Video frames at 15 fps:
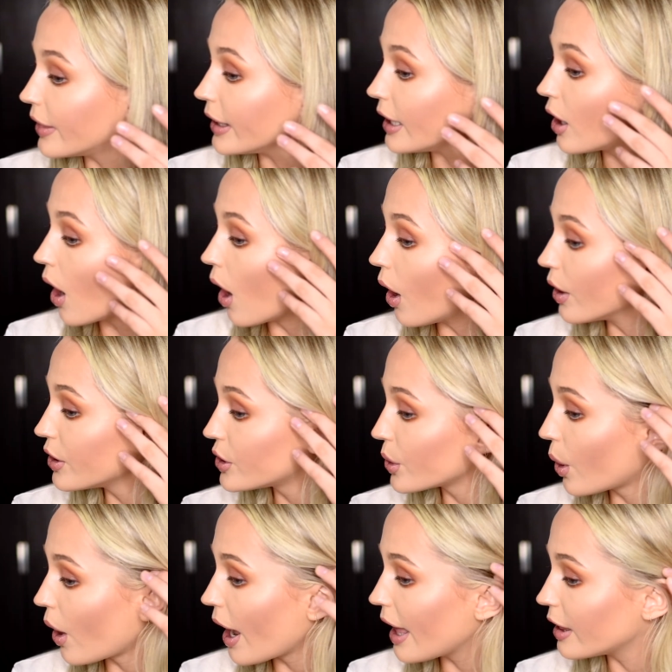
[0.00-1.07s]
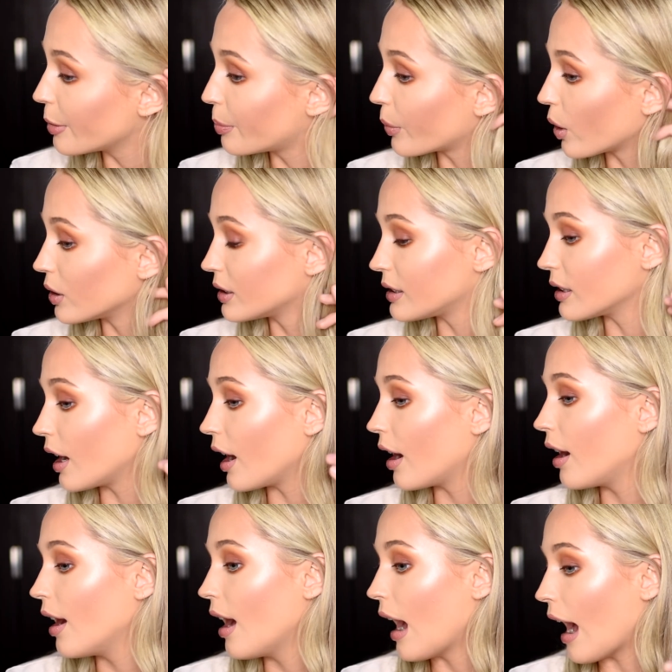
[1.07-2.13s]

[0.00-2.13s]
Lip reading: The contour and the bronzer,